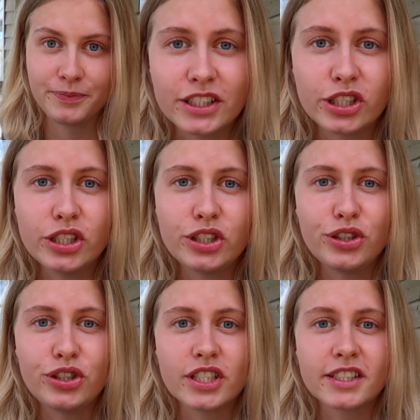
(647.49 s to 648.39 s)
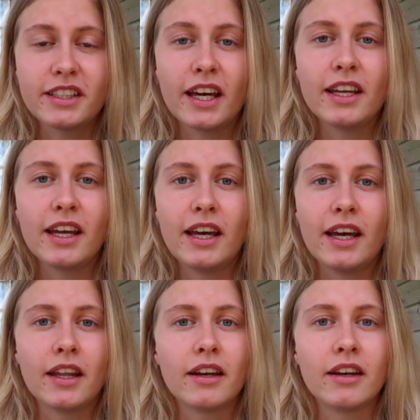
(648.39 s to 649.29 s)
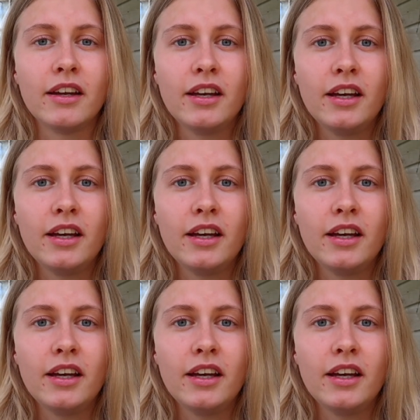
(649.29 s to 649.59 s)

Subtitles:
It's good to just get an